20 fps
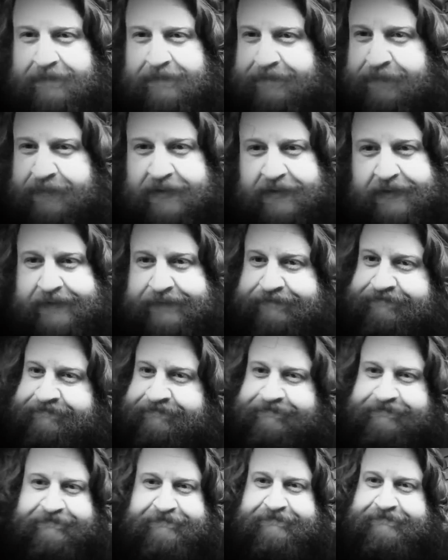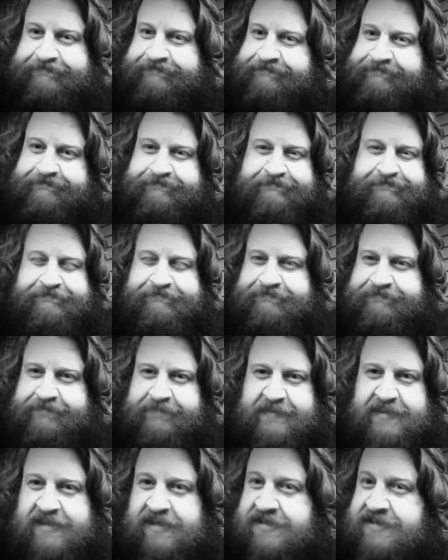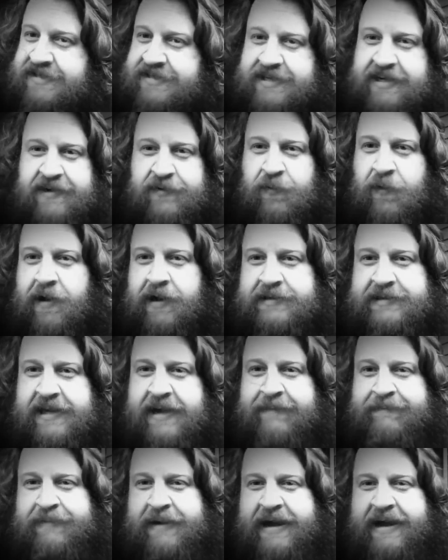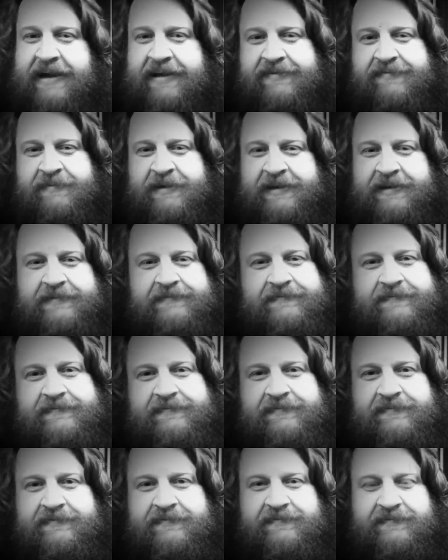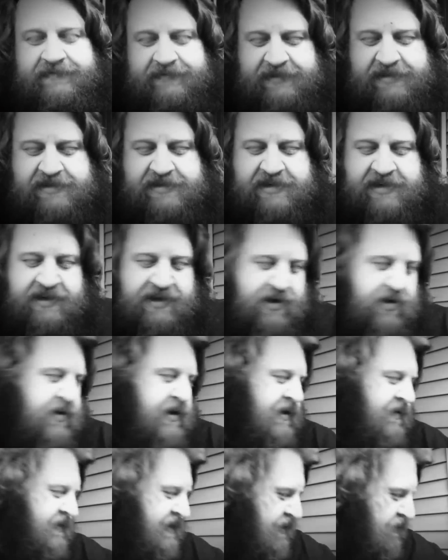But just didn't walk that path, man. Just didn't go down that